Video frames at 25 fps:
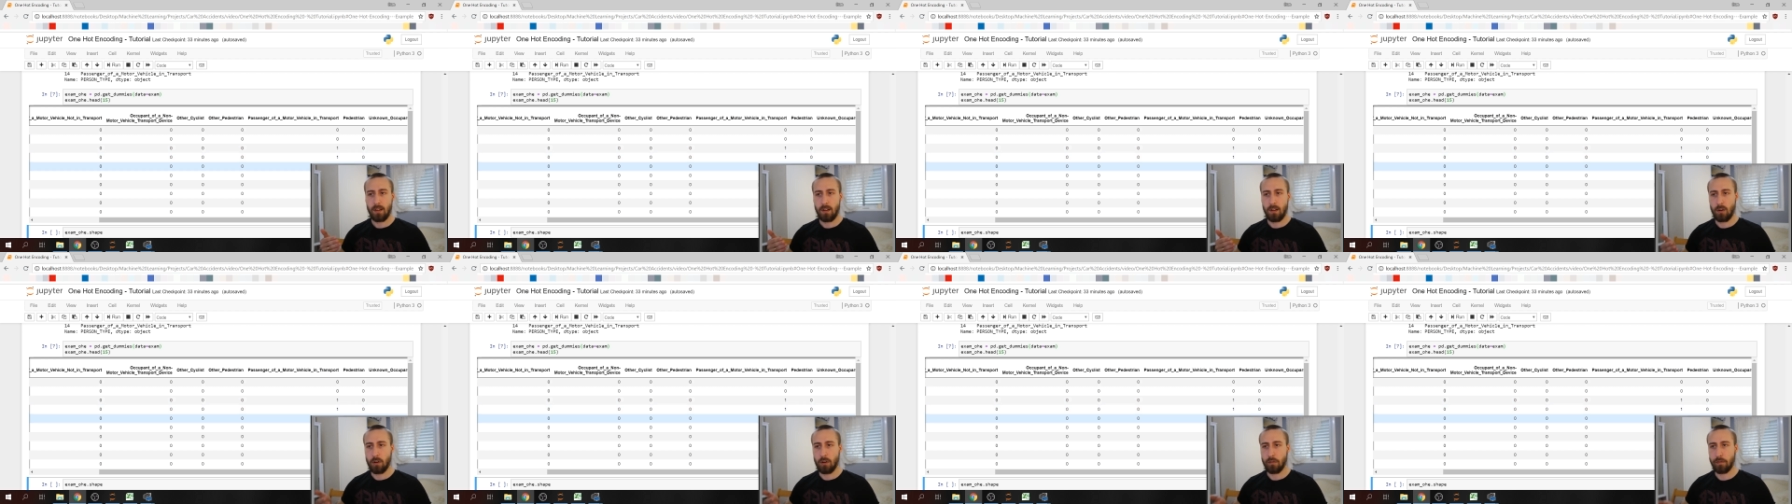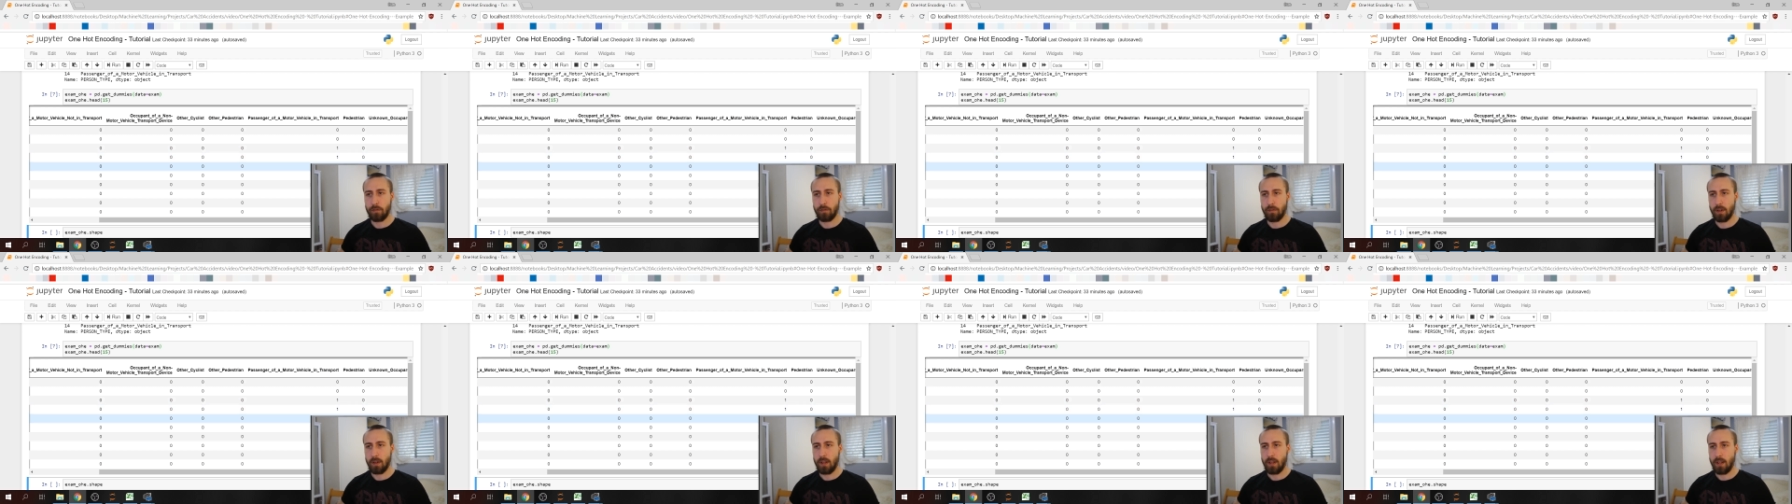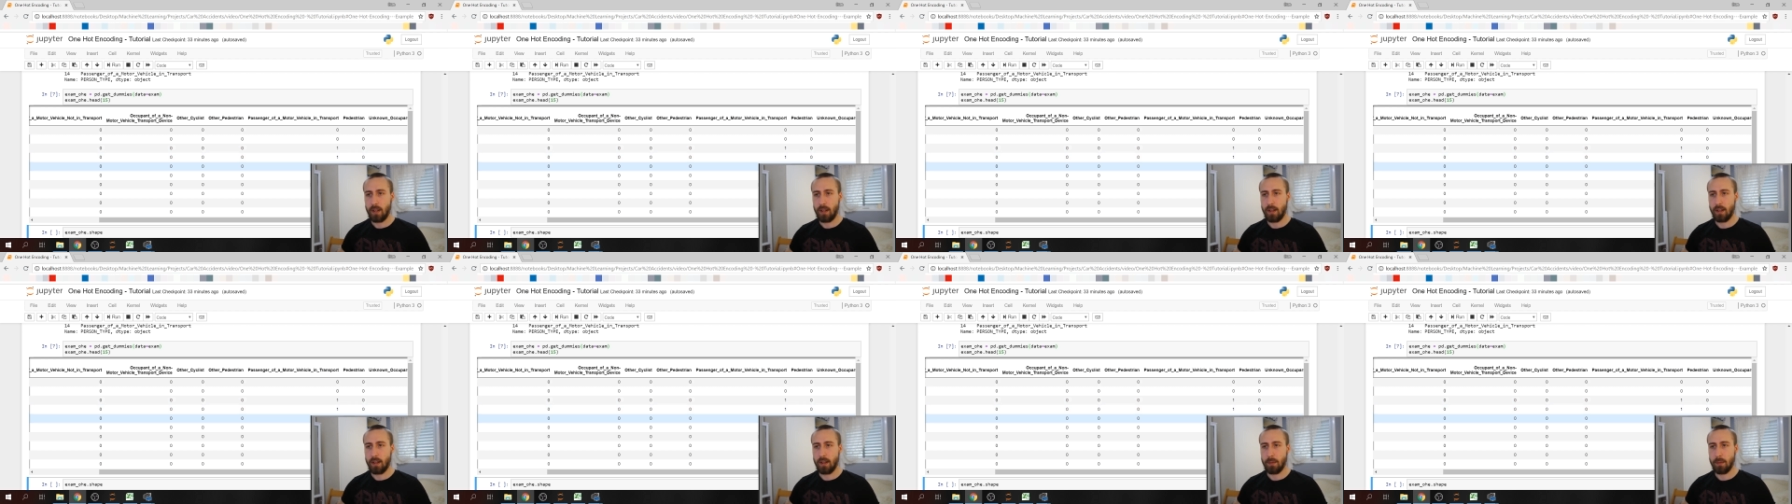of
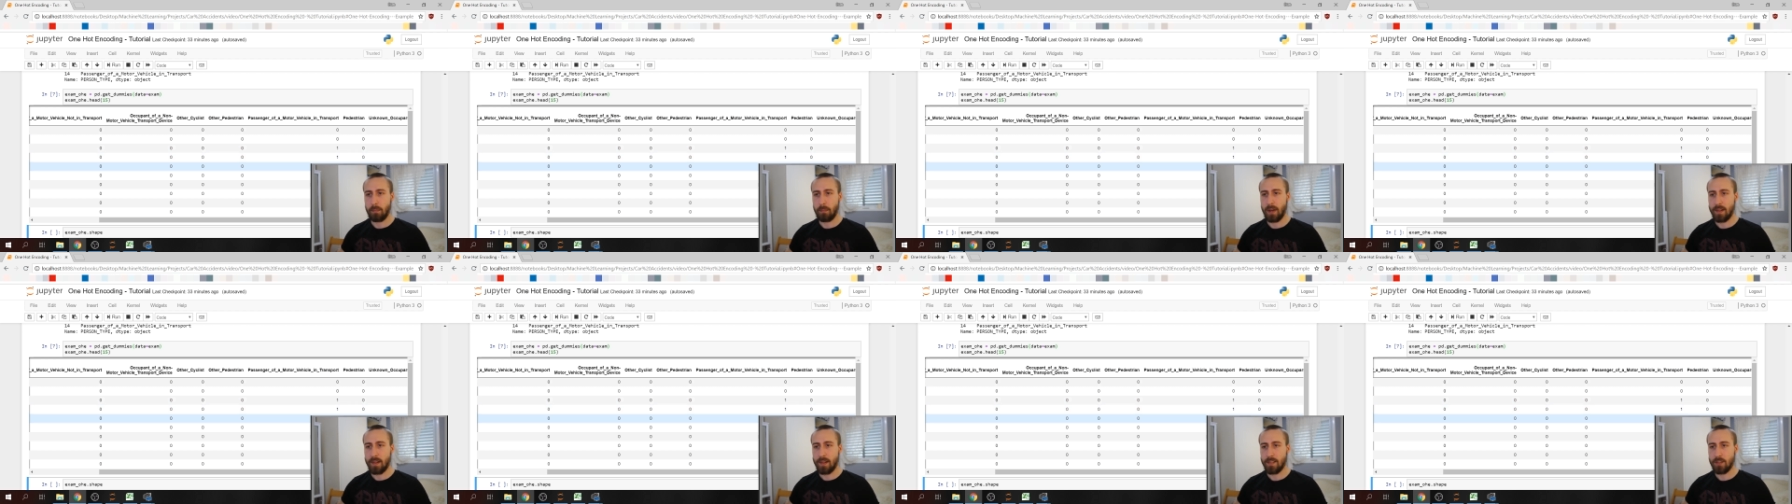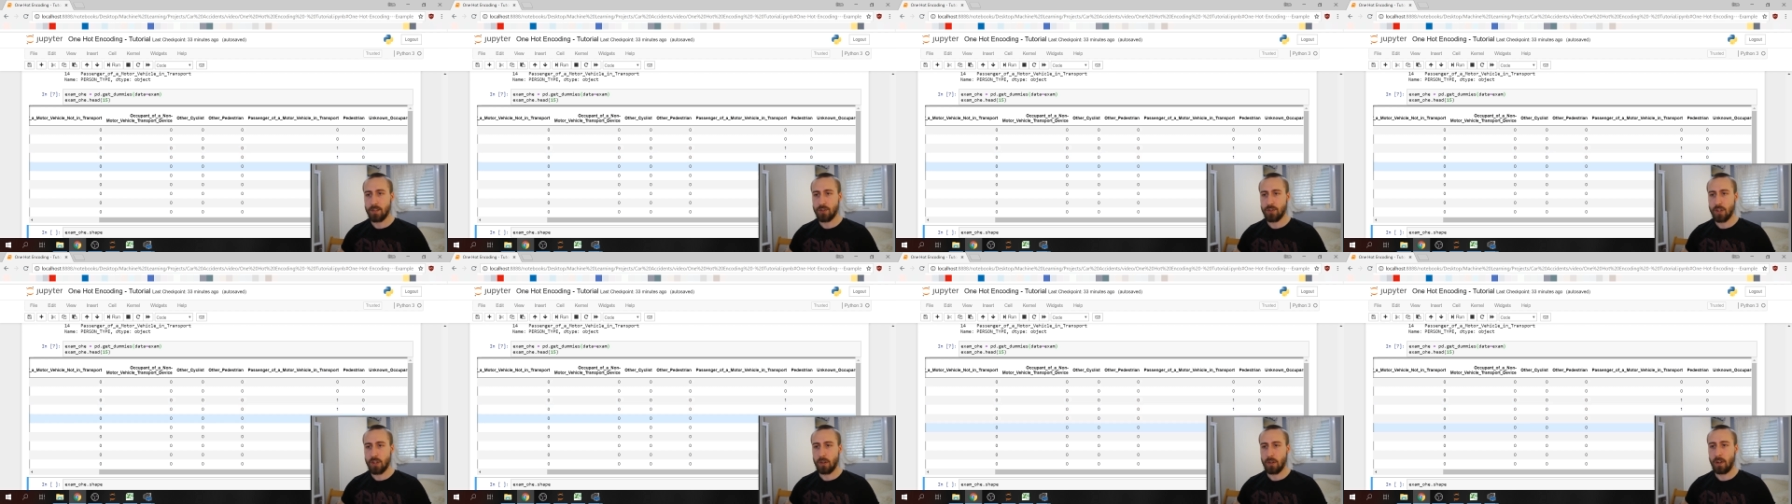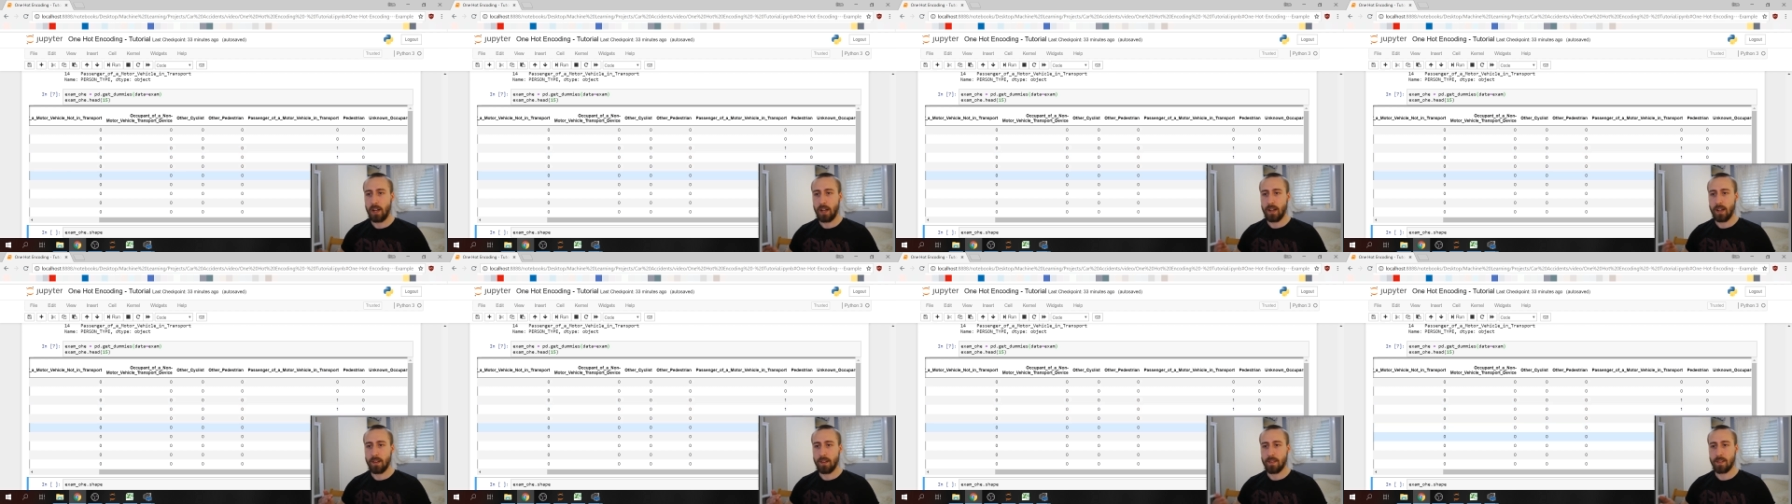uh, passenger
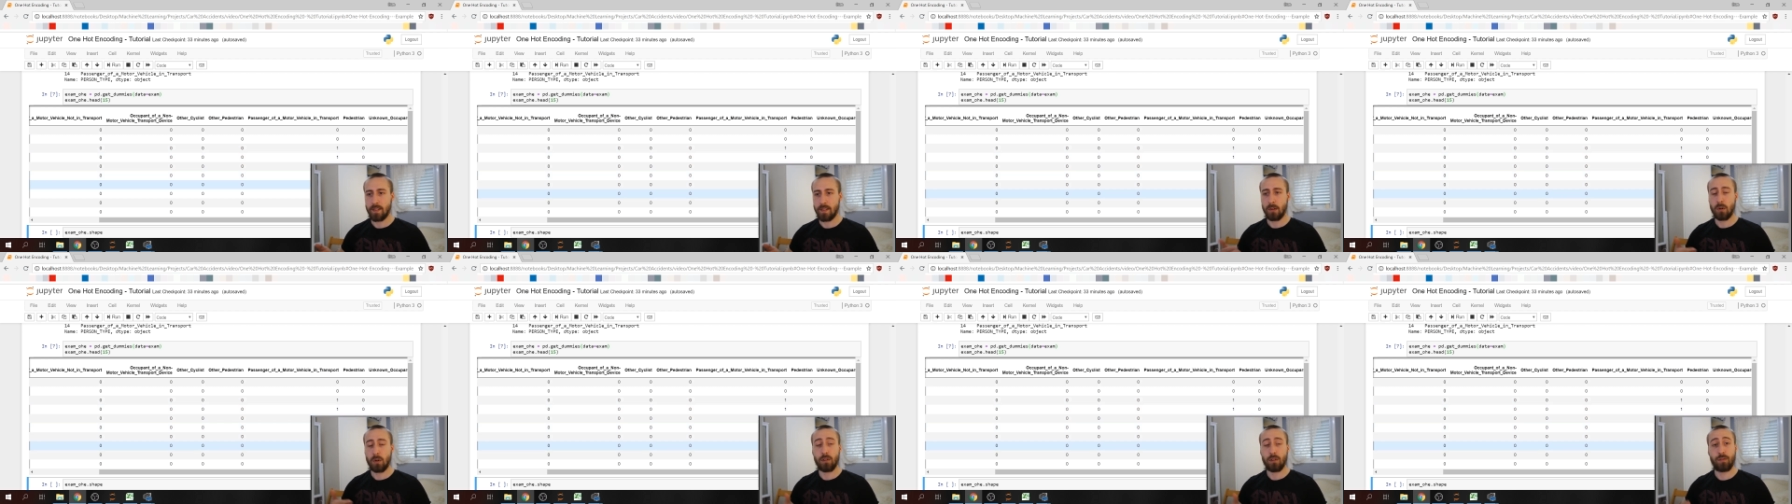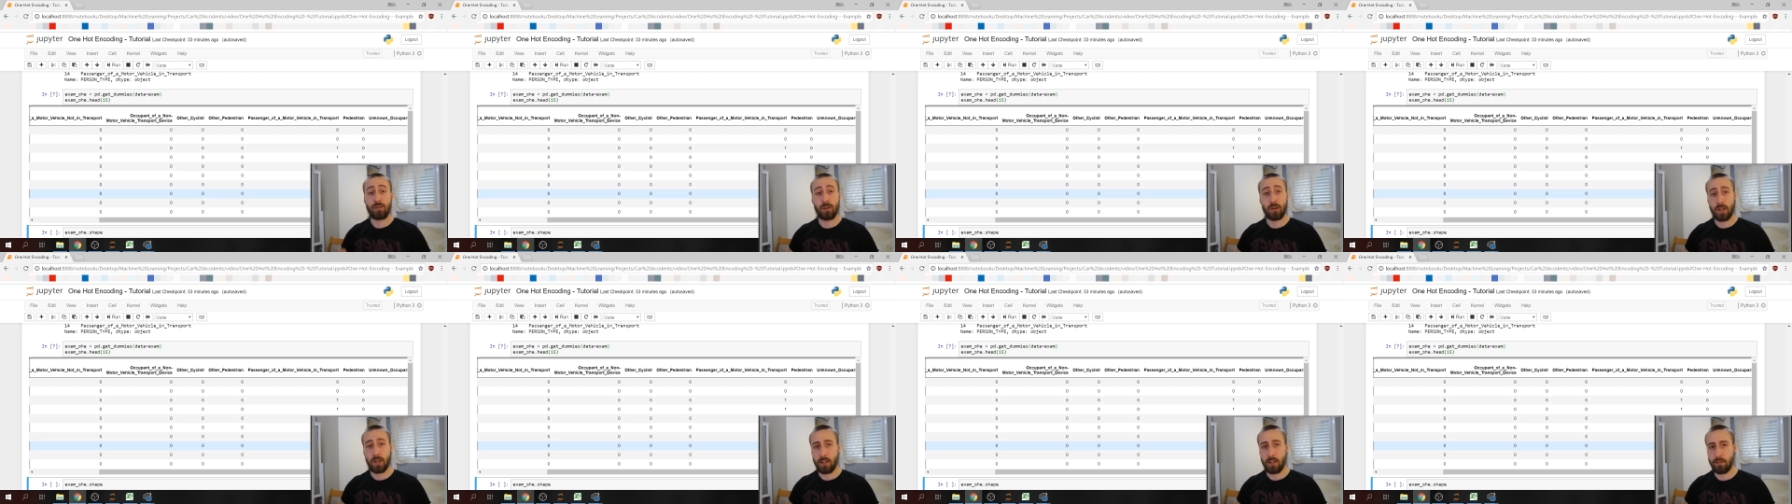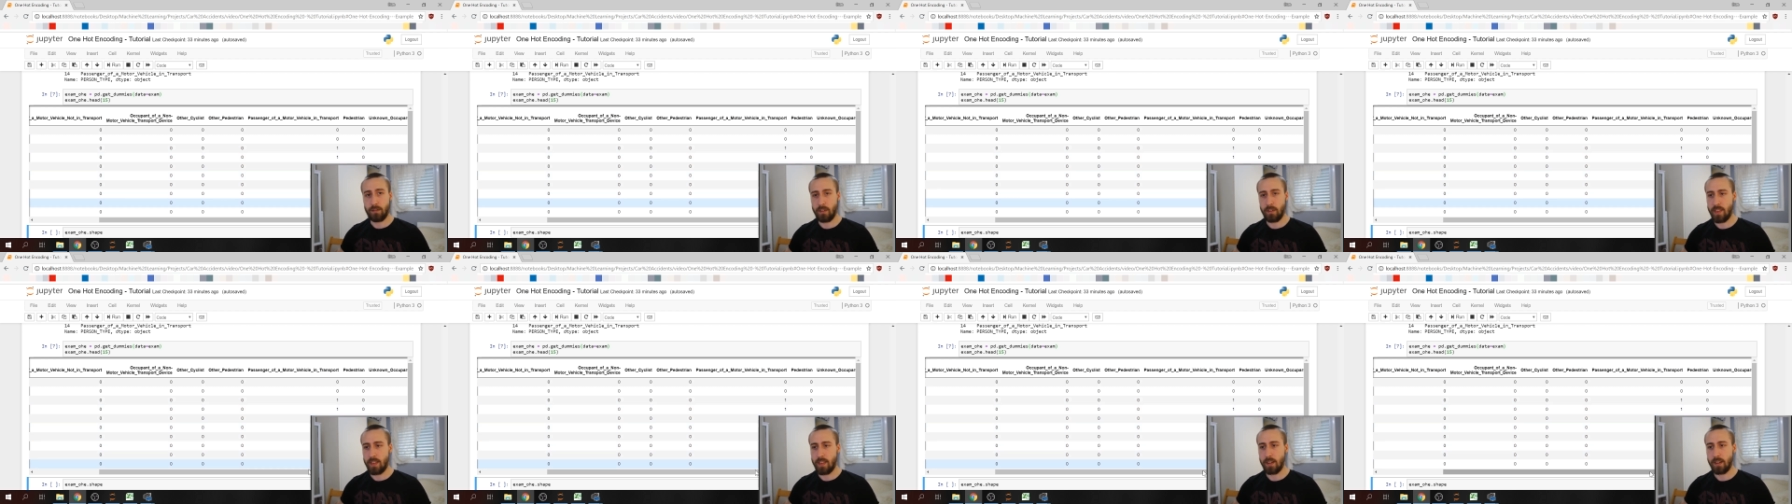and zero for
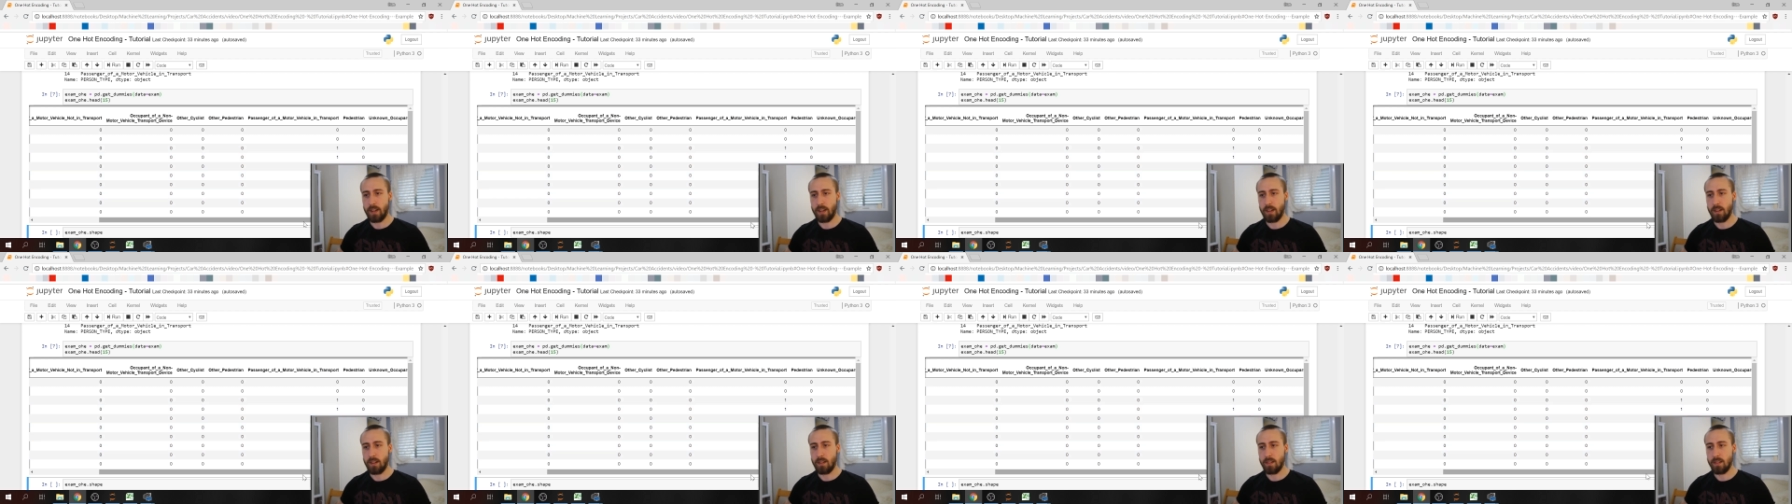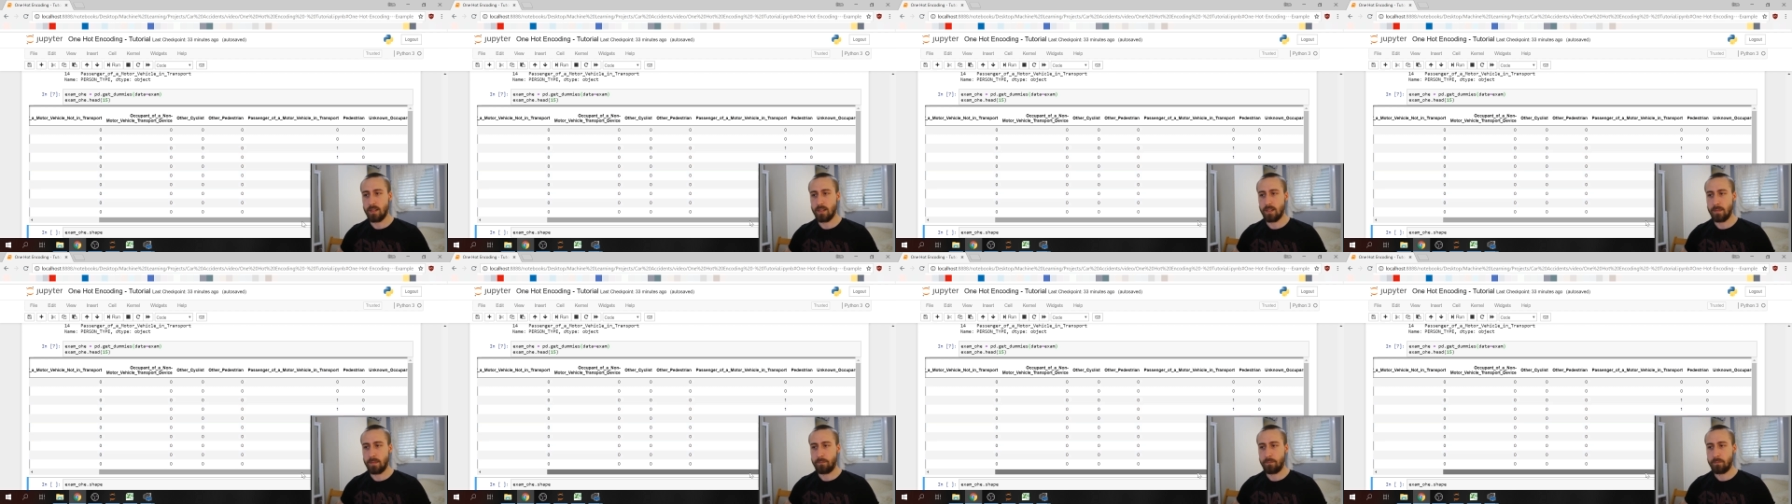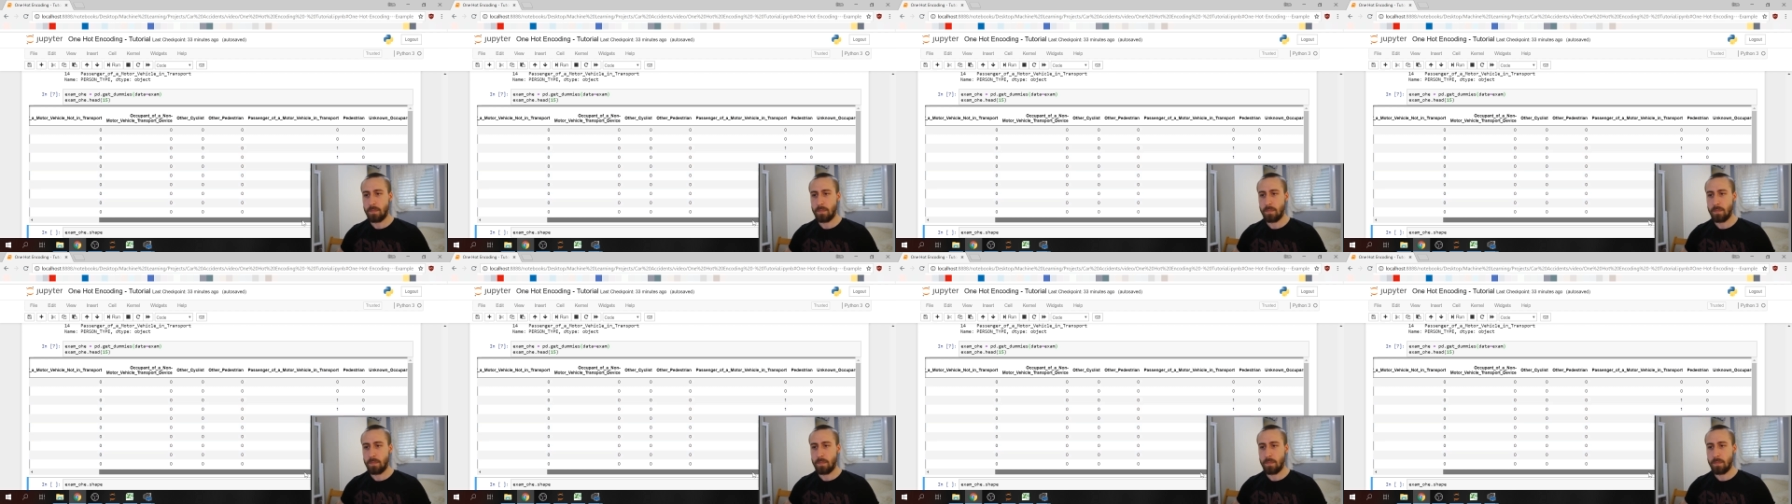everything else.